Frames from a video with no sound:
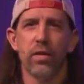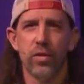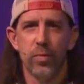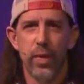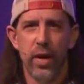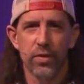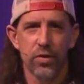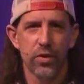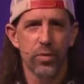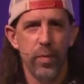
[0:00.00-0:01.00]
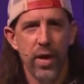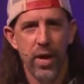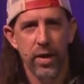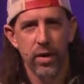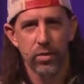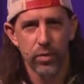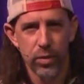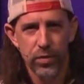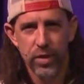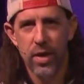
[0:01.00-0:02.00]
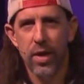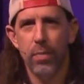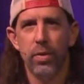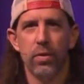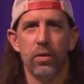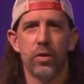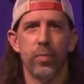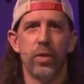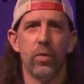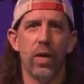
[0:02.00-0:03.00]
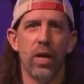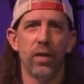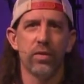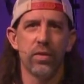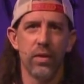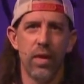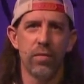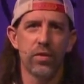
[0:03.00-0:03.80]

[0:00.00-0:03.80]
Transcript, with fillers: this is Pastor Smat at Rooftop. It's been a while since I've